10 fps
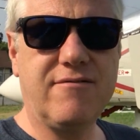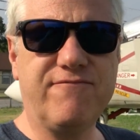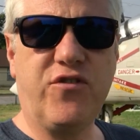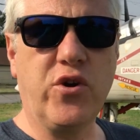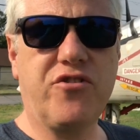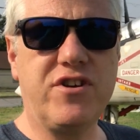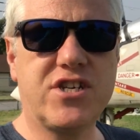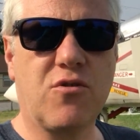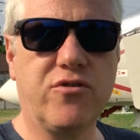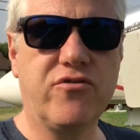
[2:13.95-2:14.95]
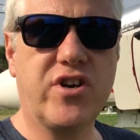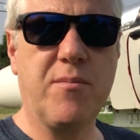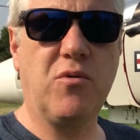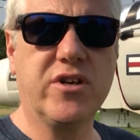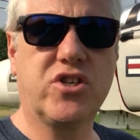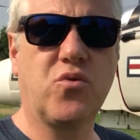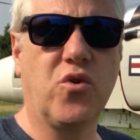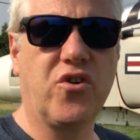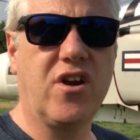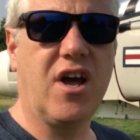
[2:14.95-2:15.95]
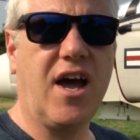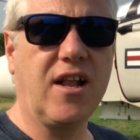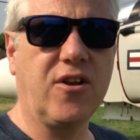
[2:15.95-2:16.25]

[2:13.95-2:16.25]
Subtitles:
43 Squadron, Treble 1 Squadron at